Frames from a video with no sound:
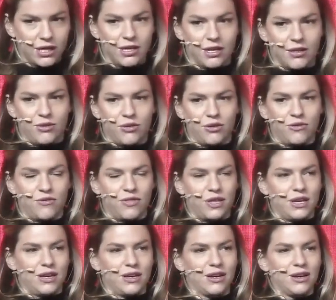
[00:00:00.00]
It's sort of
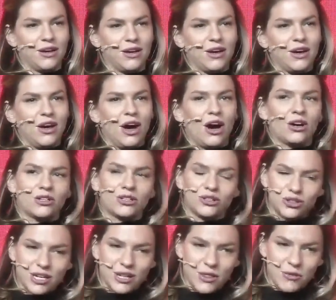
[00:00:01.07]
the
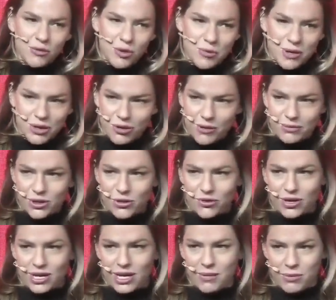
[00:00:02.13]
oxygen in the room in crypto that
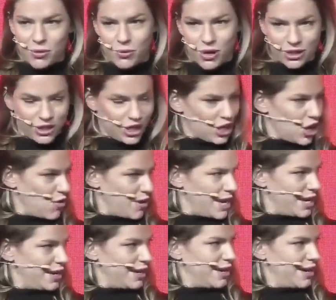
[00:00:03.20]
keeps your project
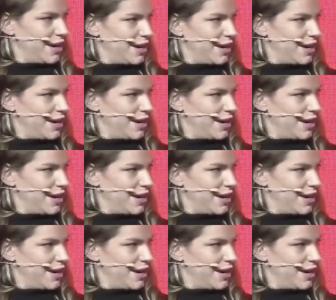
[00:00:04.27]
going.